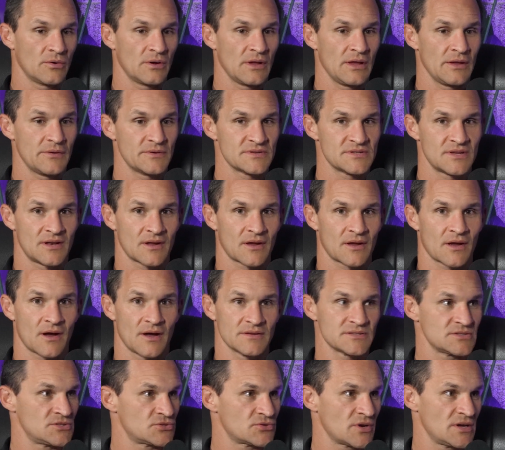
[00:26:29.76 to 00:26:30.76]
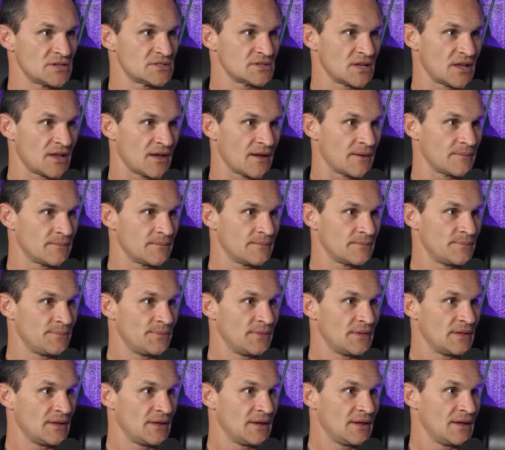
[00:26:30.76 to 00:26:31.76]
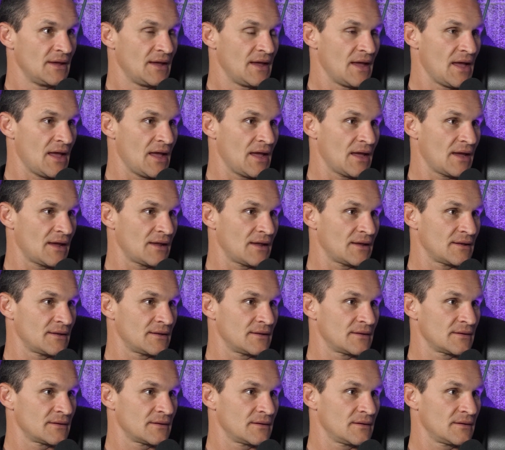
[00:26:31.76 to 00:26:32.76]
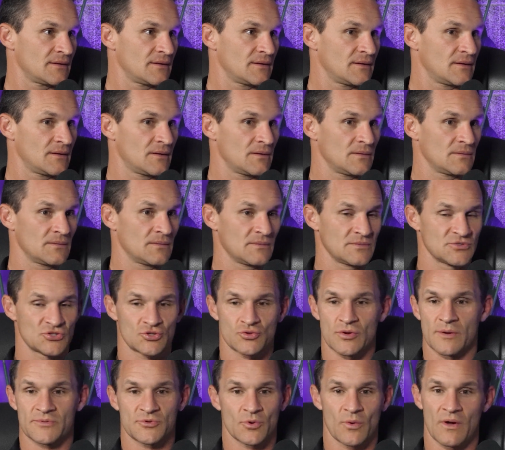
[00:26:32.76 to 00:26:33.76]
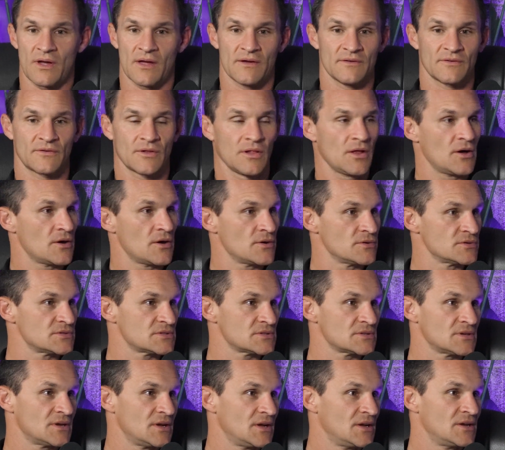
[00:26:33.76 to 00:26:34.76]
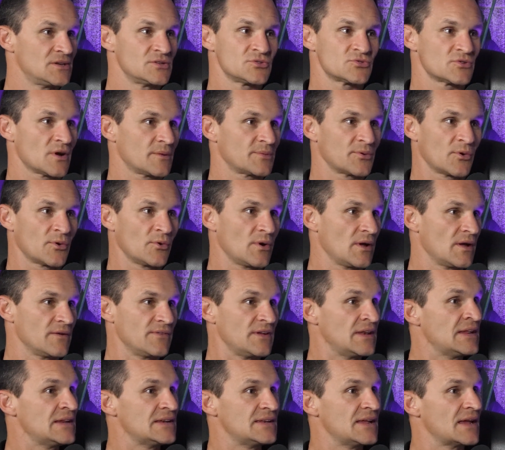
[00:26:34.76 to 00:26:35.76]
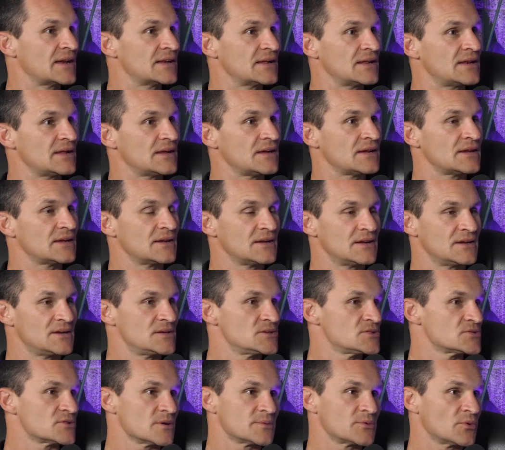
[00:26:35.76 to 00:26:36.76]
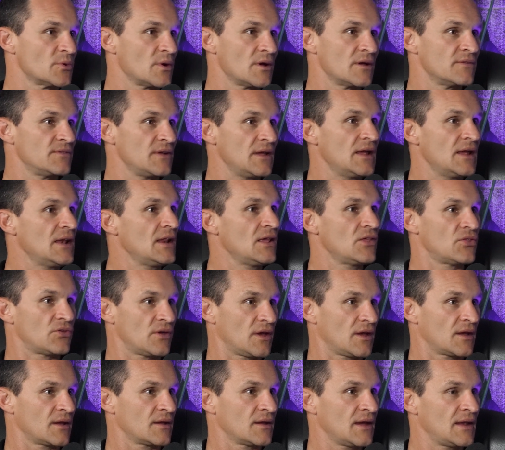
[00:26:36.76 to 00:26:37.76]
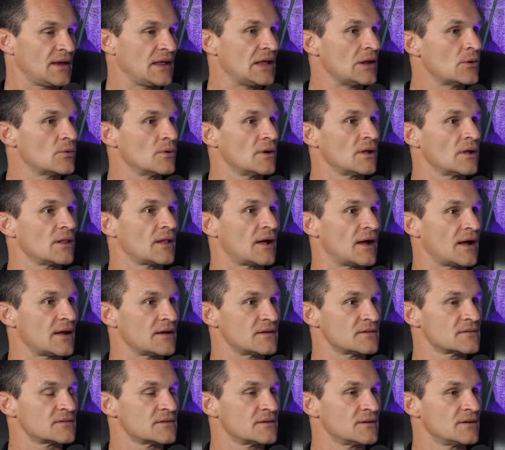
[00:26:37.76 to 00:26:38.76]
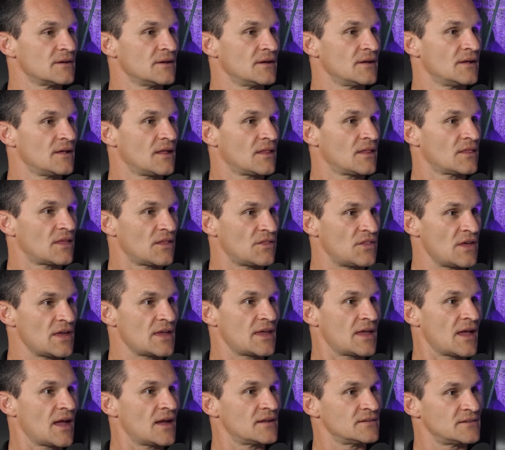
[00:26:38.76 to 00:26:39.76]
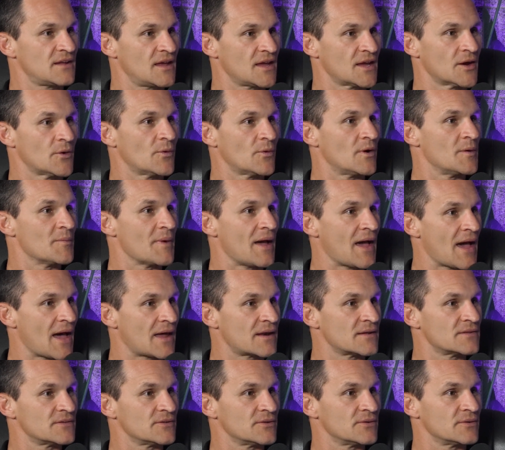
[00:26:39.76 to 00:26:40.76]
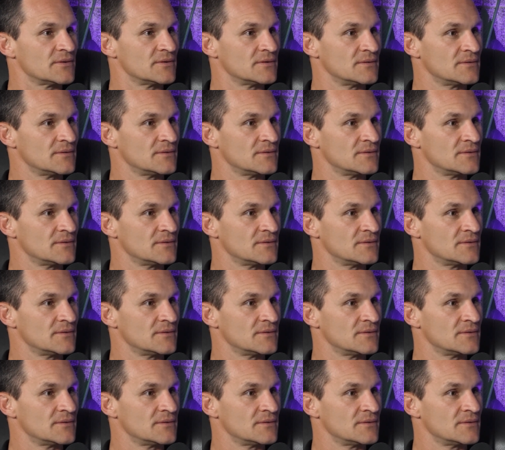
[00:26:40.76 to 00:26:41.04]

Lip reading: he was in a concentration camp and stripped away of clothes, stripped away of any dignity, stripped away of anything. And he realized that they can't take away my attitude.